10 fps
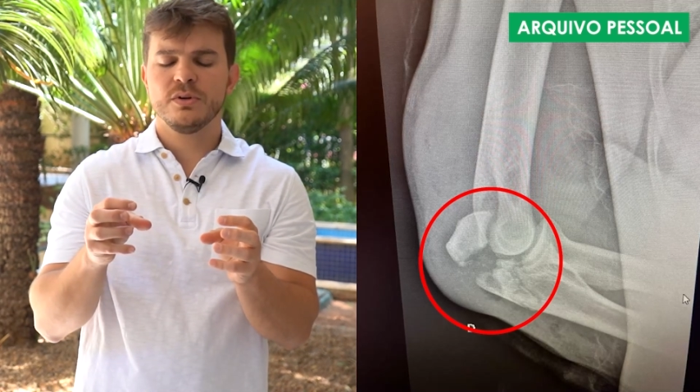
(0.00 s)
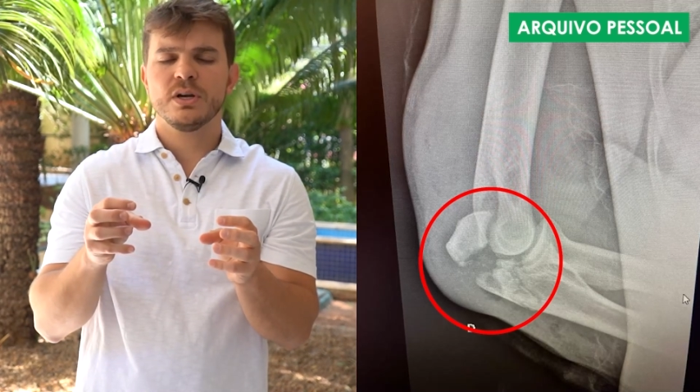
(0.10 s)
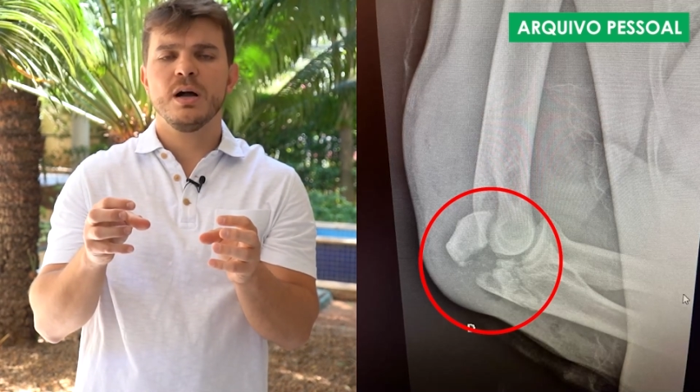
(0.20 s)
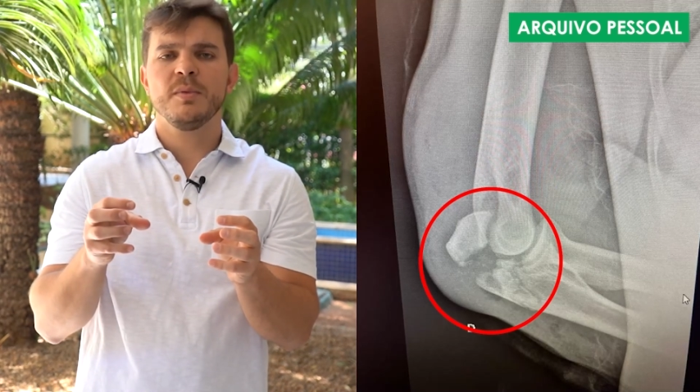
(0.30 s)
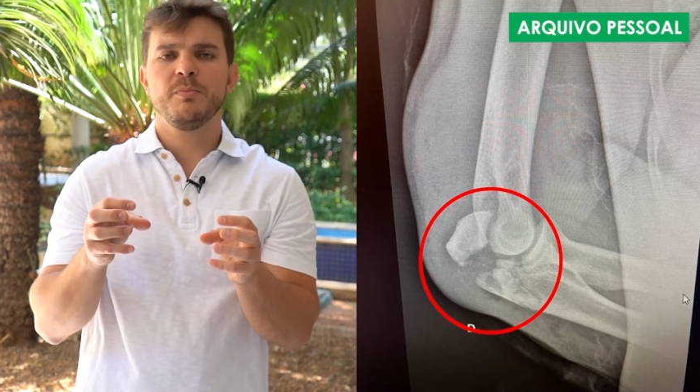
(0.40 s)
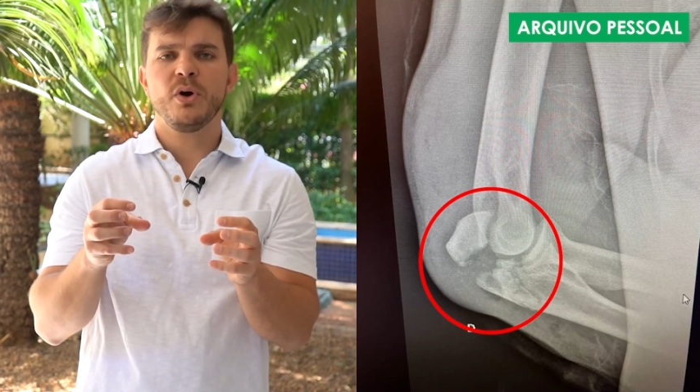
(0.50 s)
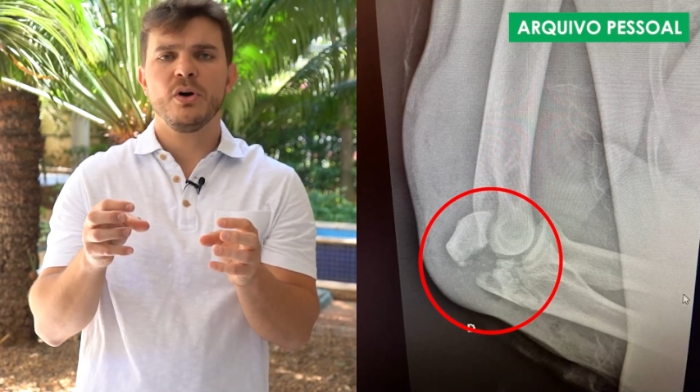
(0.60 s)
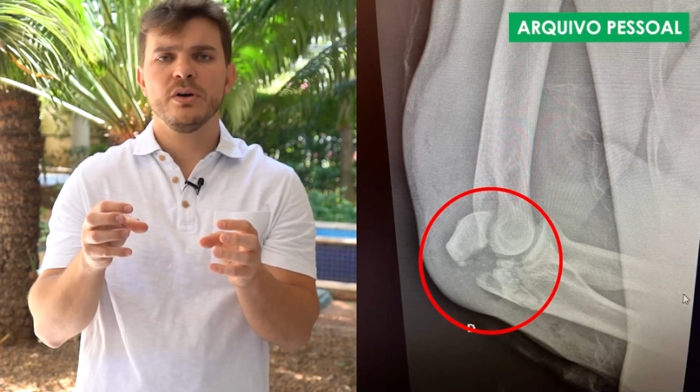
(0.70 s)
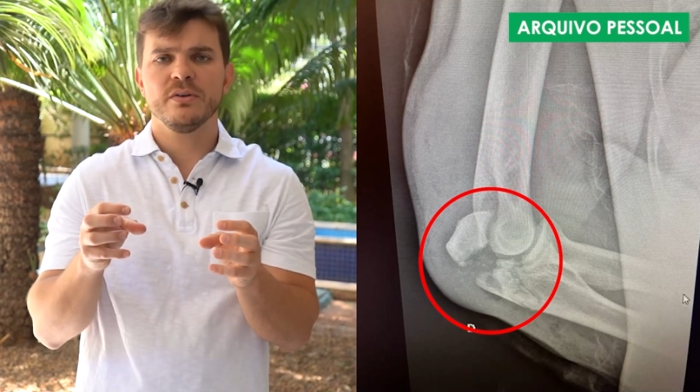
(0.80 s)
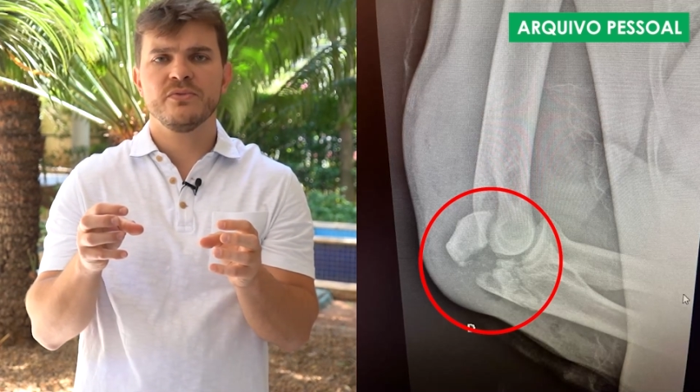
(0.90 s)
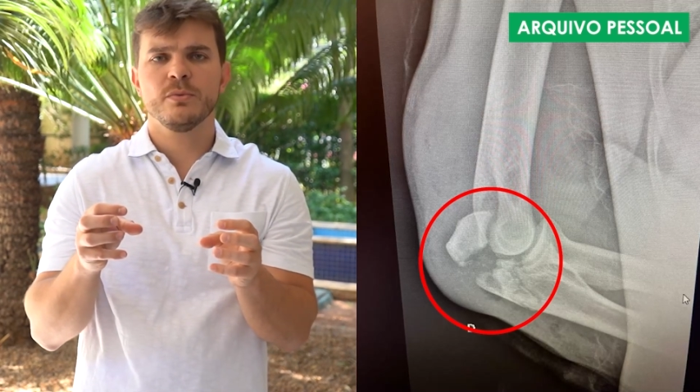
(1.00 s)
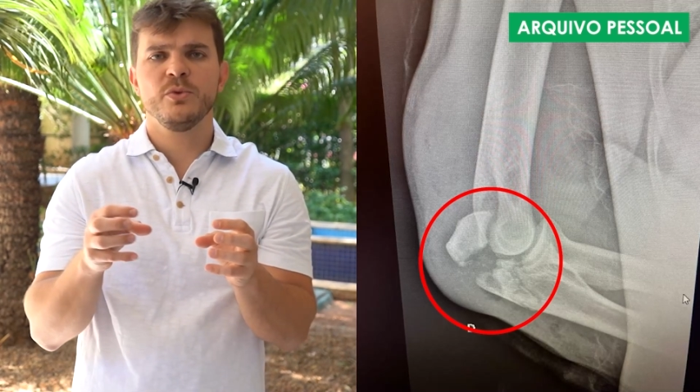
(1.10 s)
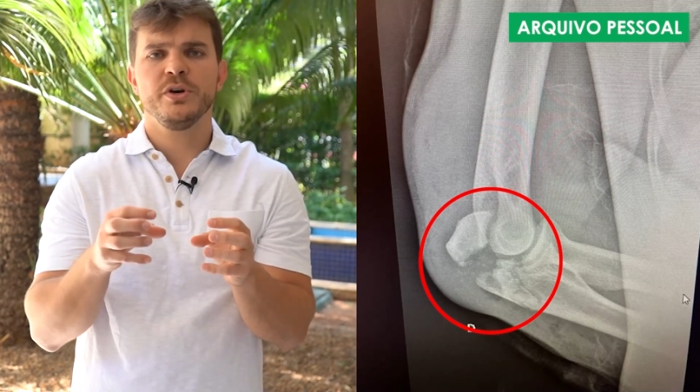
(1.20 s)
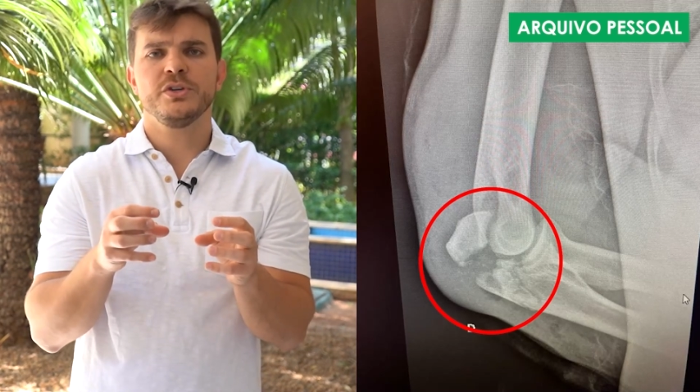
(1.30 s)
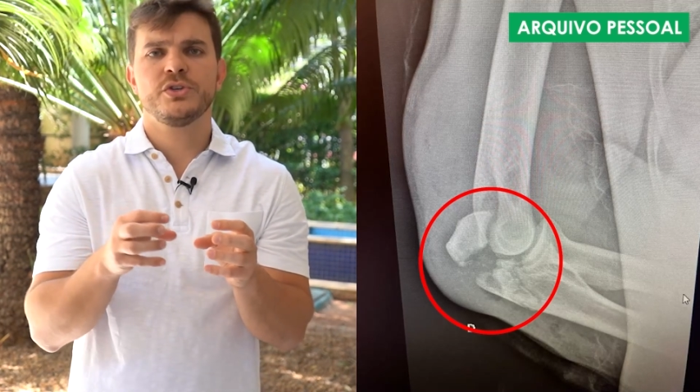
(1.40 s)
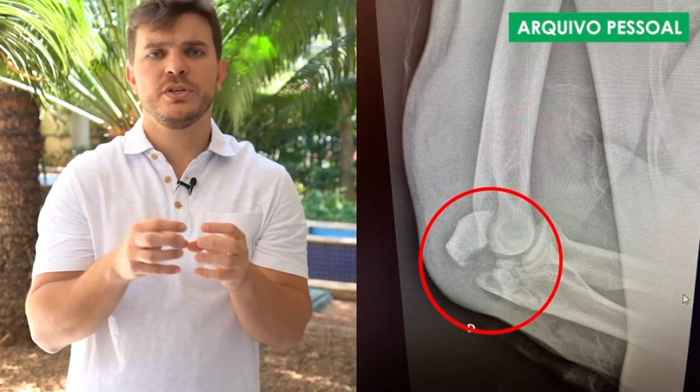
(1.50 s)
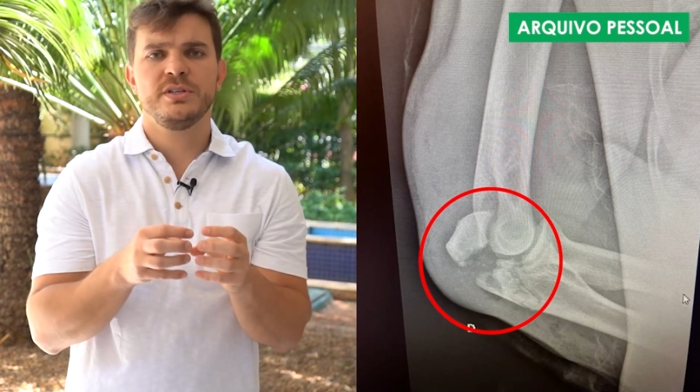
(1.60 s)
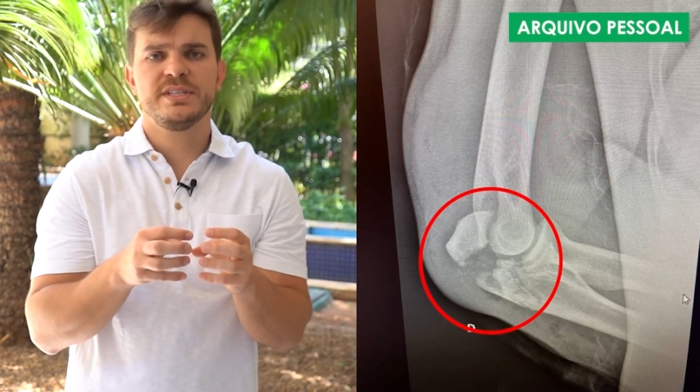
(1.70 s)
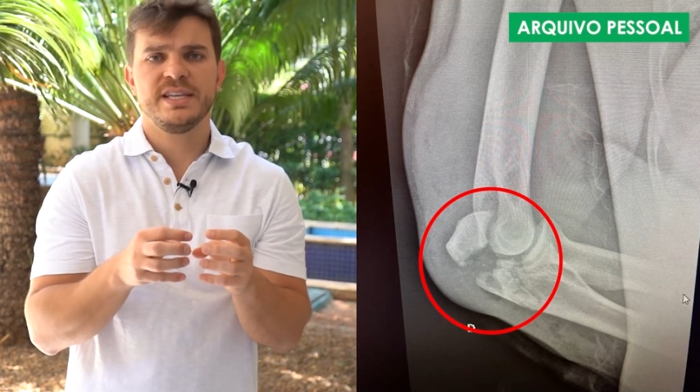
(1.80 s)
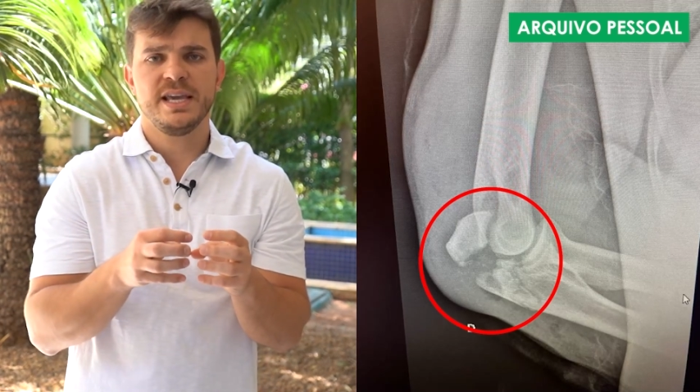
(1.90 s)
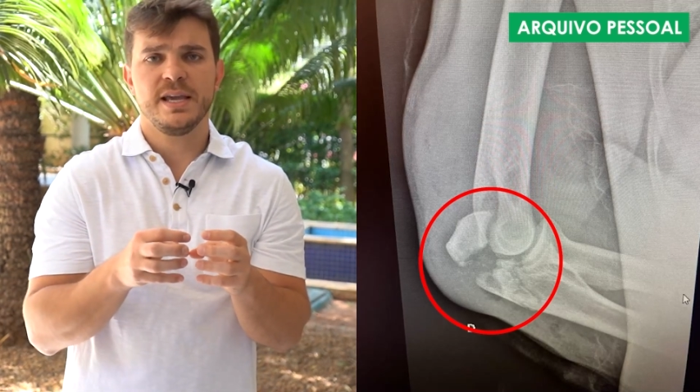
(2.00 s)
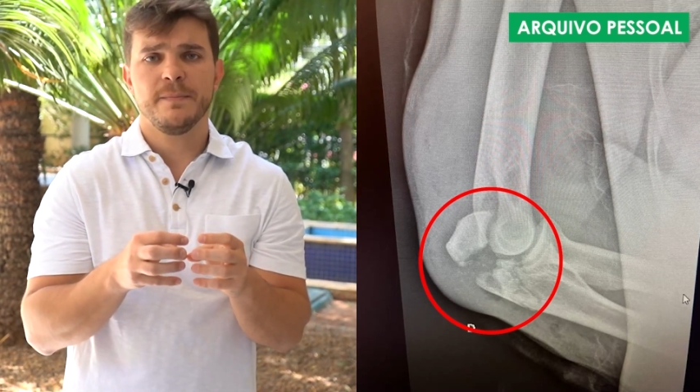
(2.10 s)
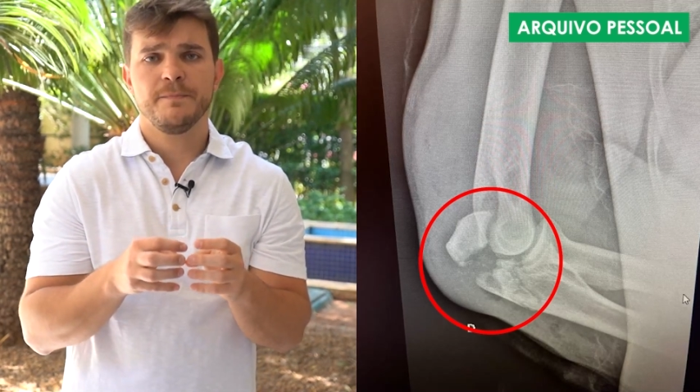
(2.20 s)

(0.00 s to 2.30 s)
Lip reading: come apart from where it should stay.